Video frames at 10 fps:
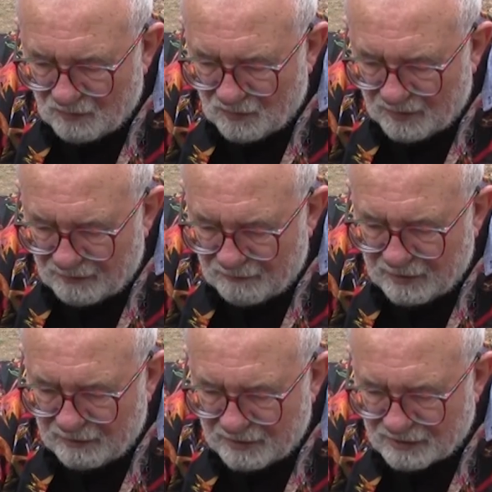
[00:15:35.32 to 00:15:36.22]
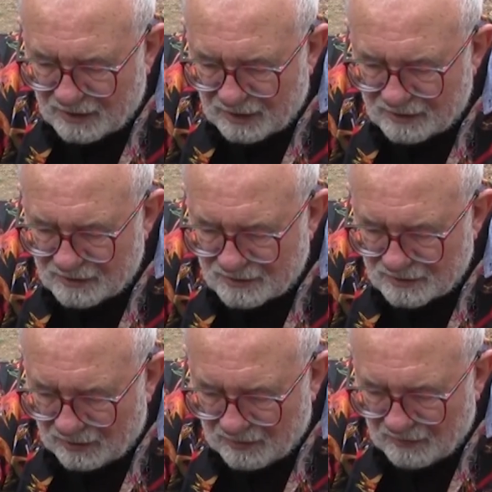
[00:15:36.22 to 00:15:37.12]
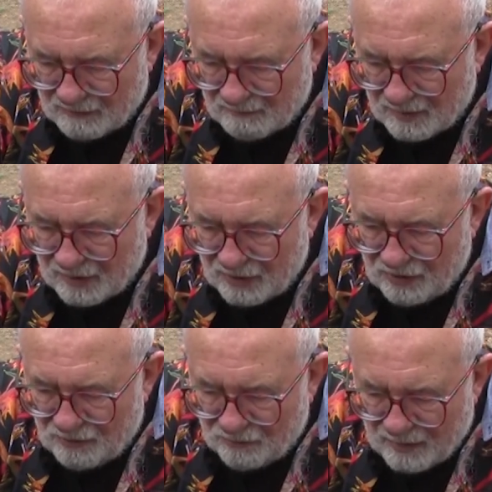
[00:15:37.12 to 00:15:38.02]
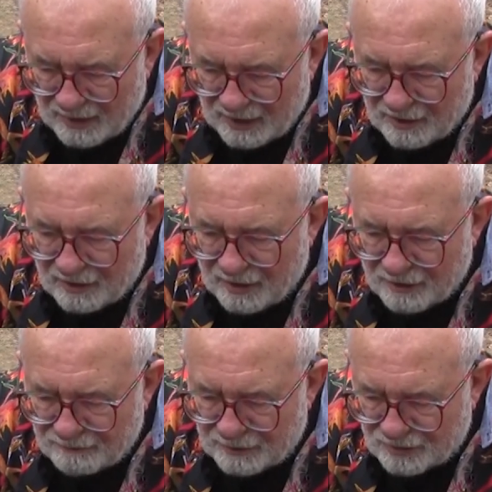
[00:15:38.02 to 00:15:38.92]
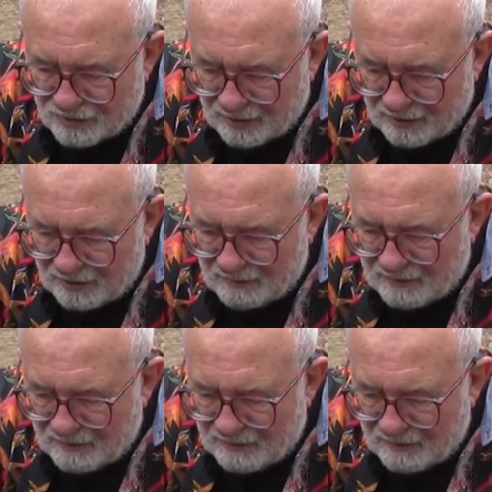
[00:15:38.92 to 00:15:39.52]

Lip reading: with the various colours running in and out of each other